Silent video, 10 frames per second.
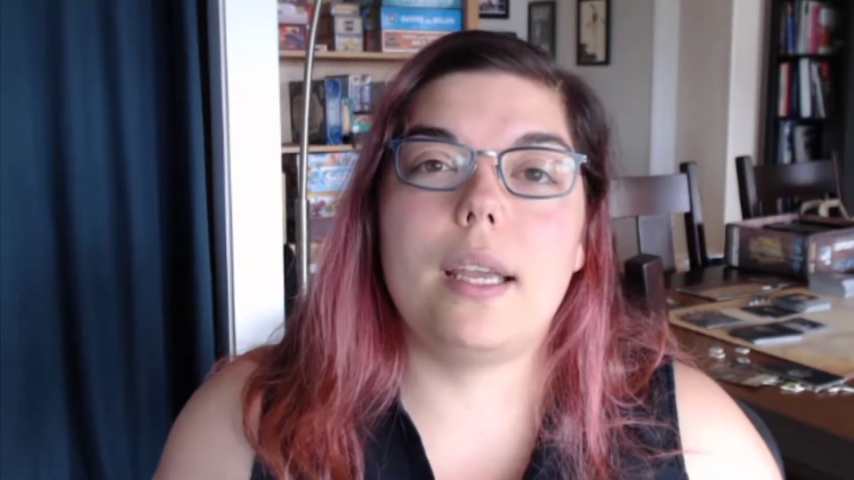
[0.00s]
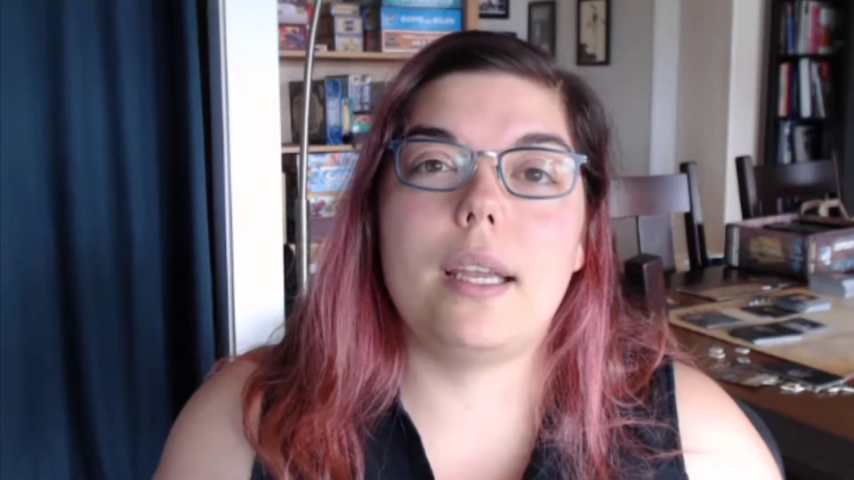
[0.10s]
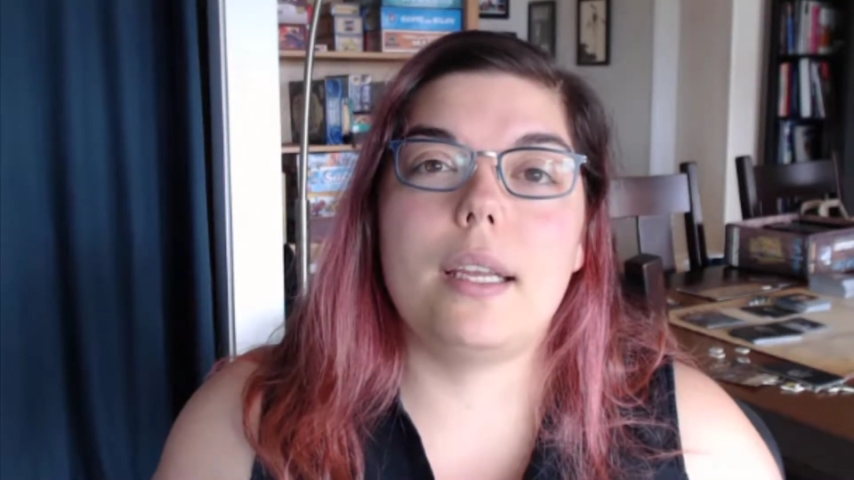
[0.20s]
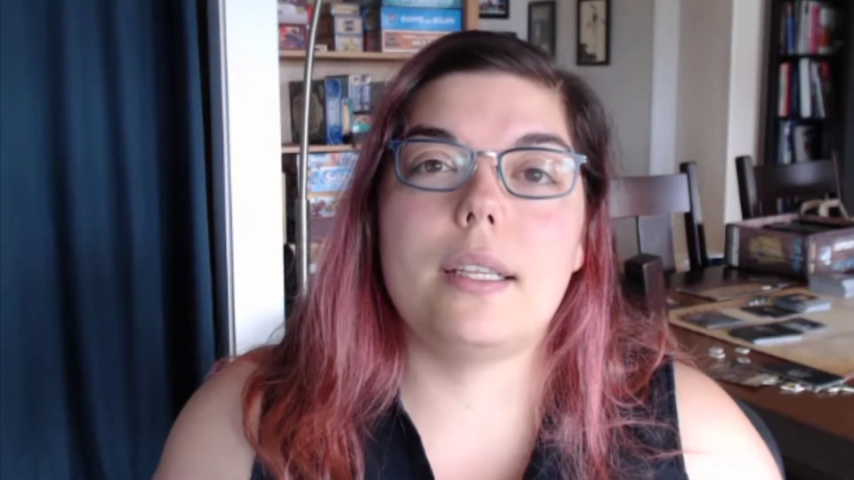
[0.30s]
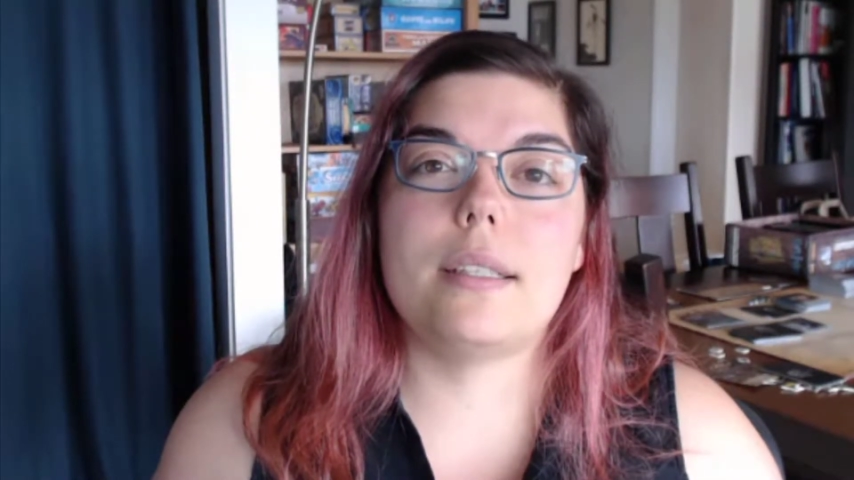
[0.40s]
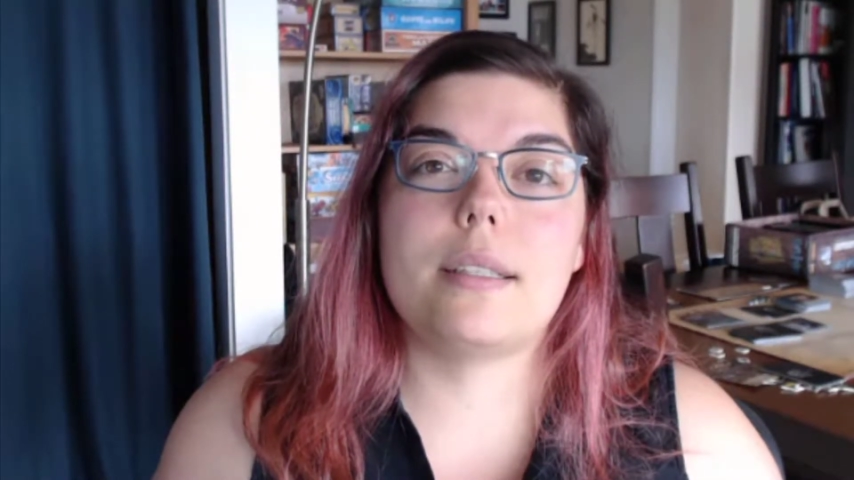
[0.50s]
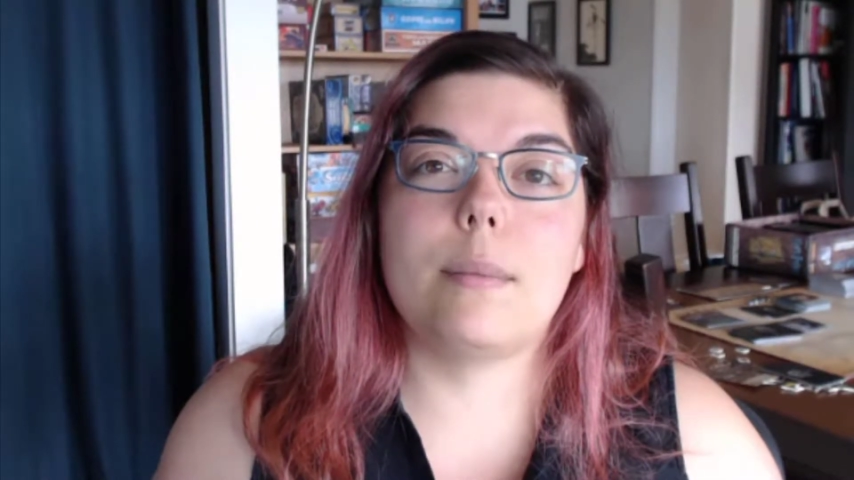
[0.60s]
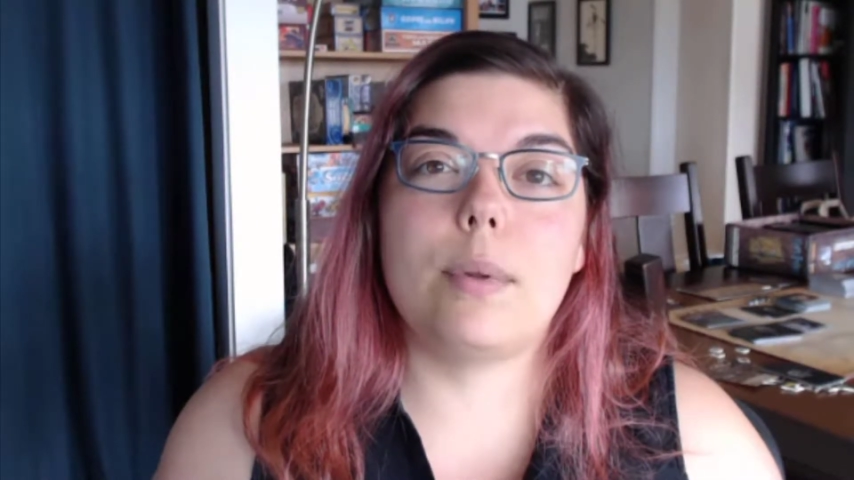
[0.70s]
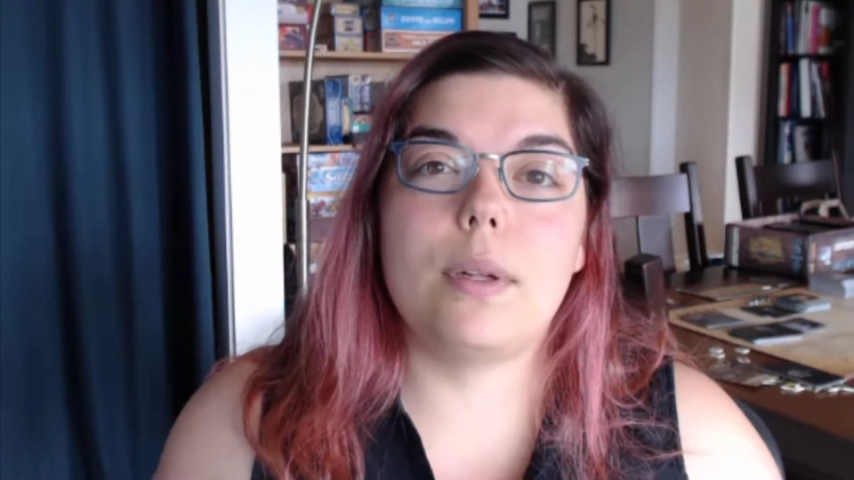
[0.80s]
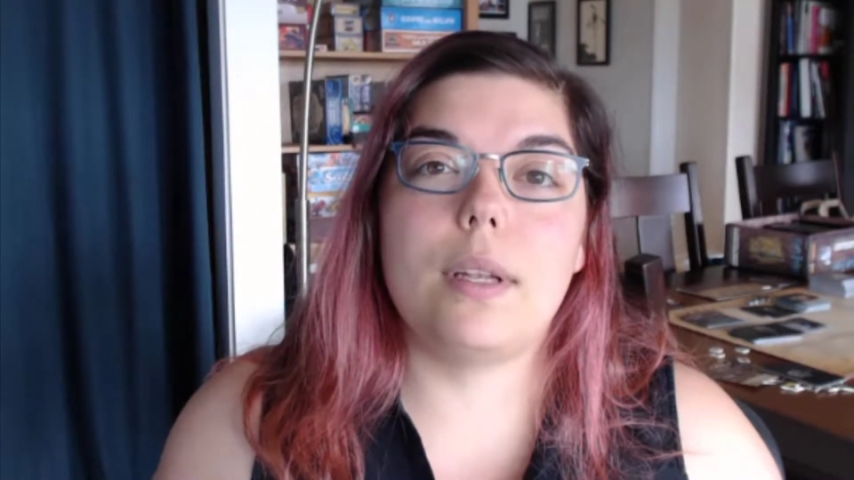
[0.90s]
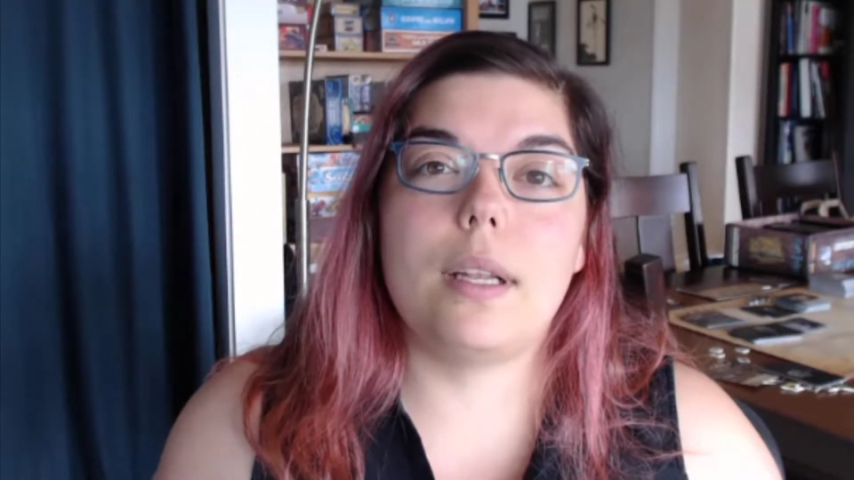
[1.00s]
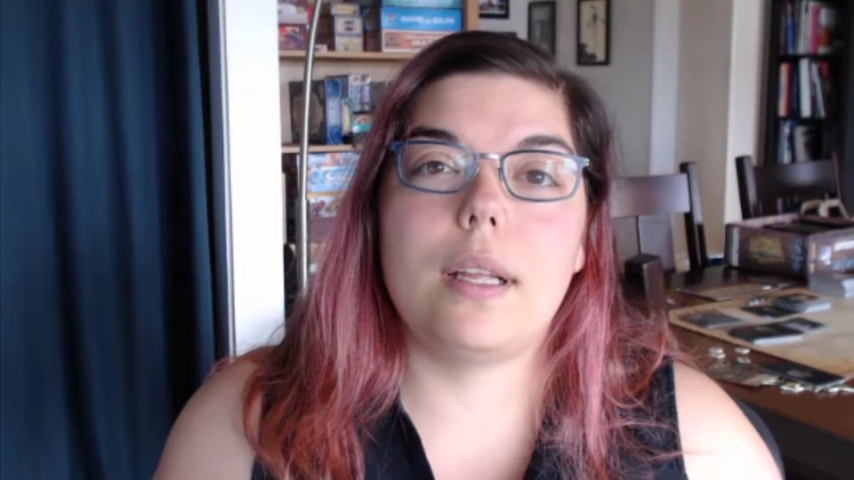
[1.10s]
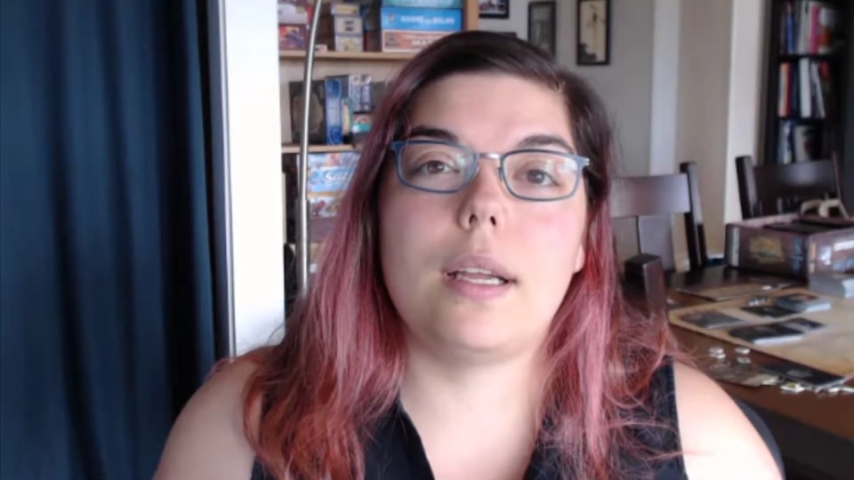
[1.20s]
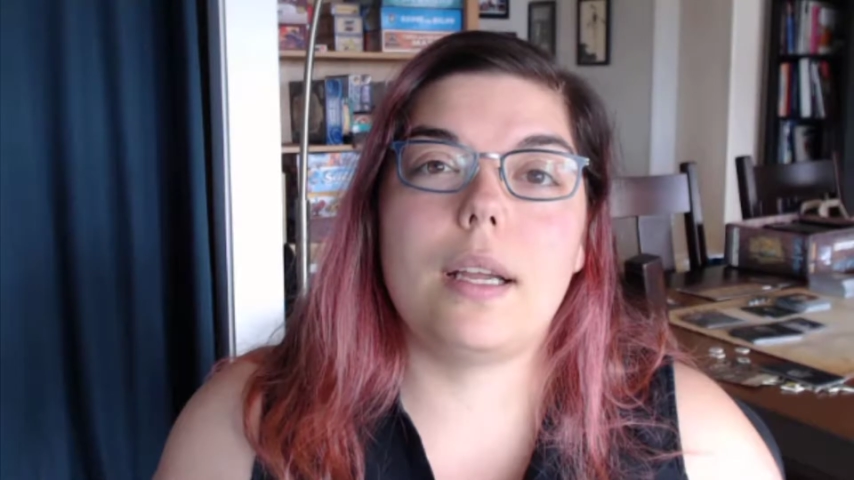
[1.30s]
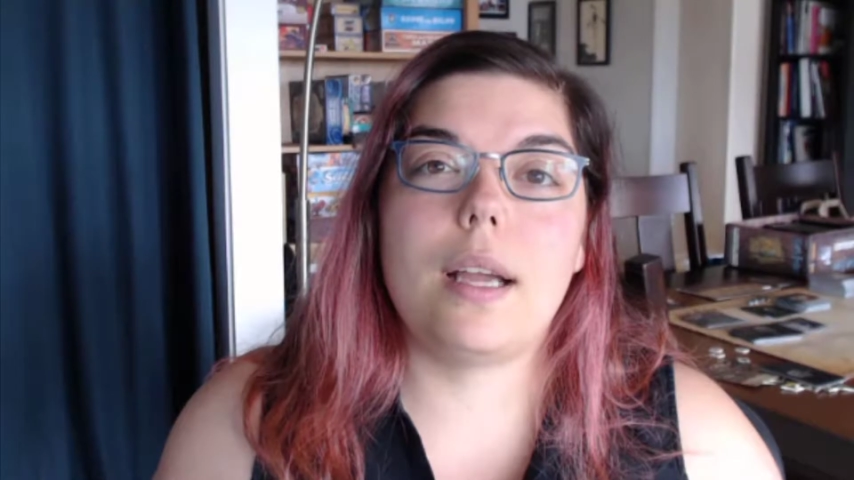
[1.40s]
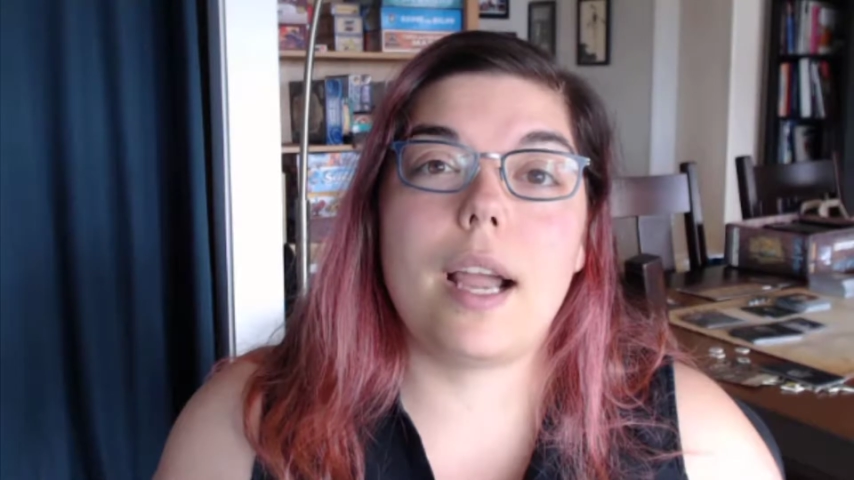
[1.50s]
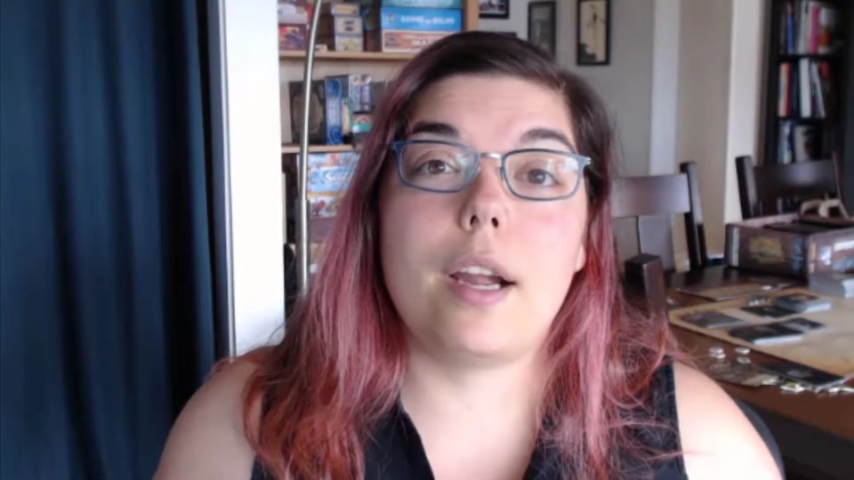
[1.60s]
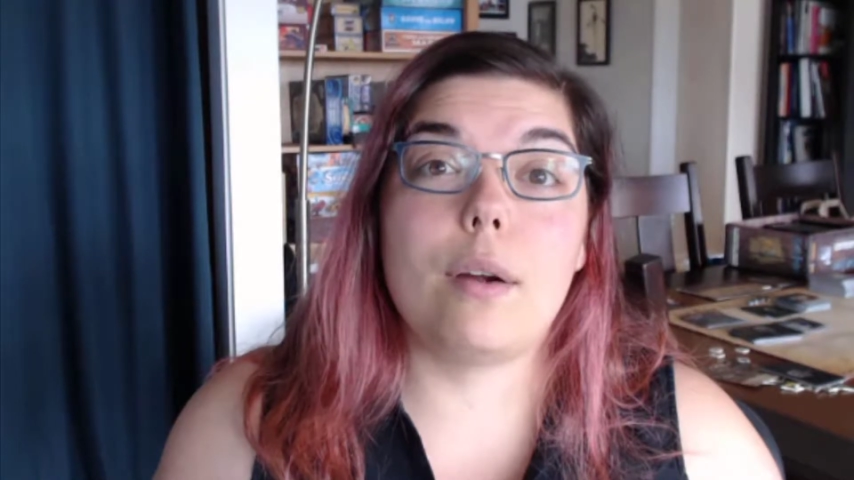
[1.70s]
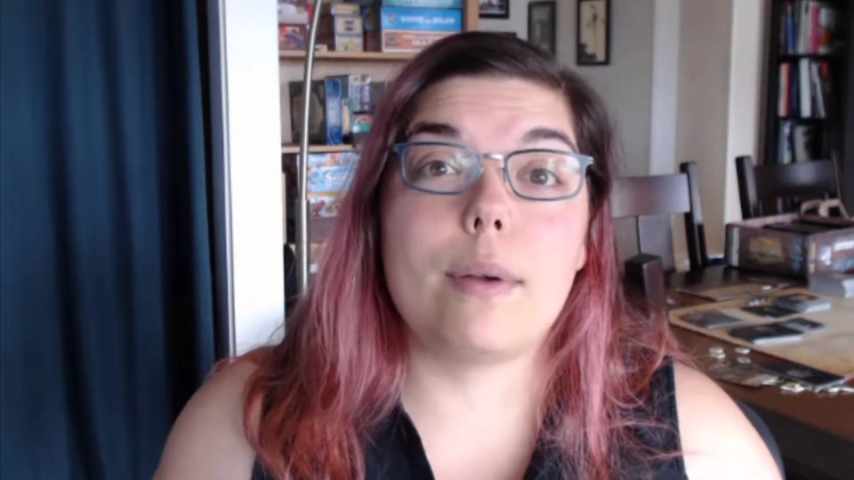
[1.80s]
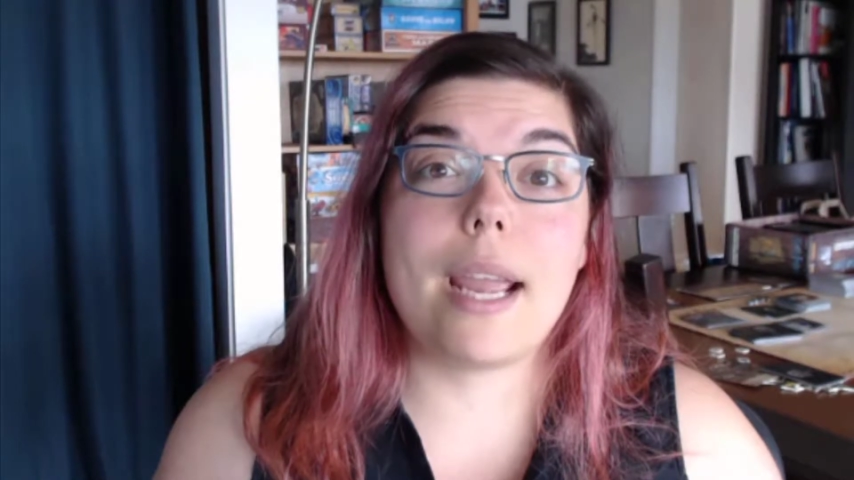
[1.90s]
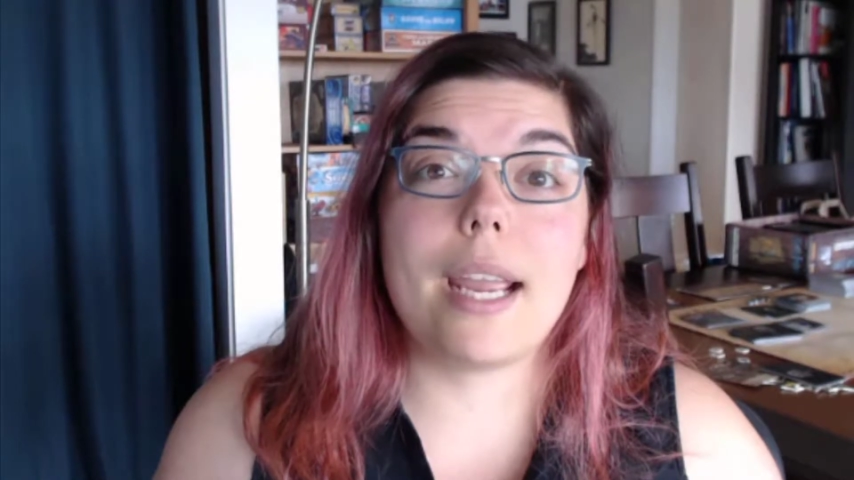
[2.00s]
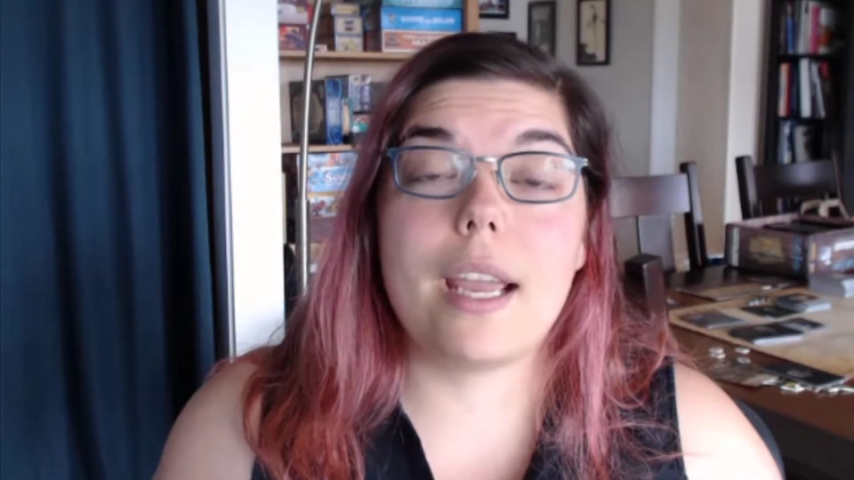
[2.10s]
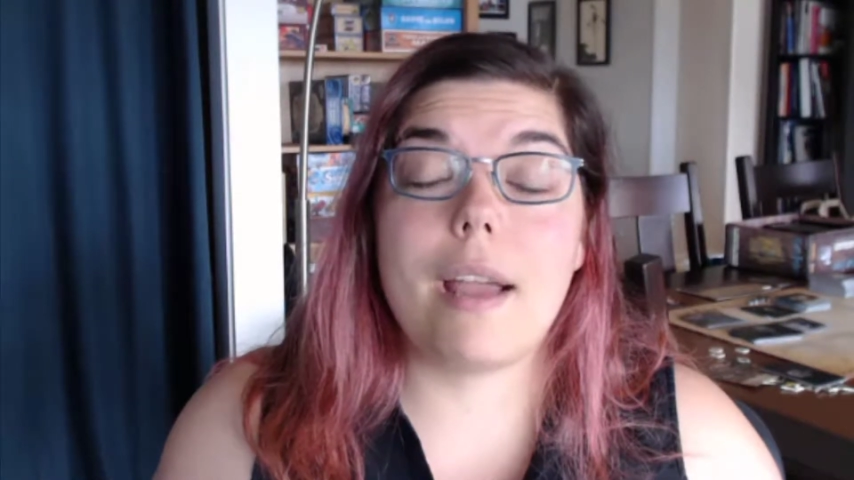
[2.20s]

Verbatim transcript: a simple I R A,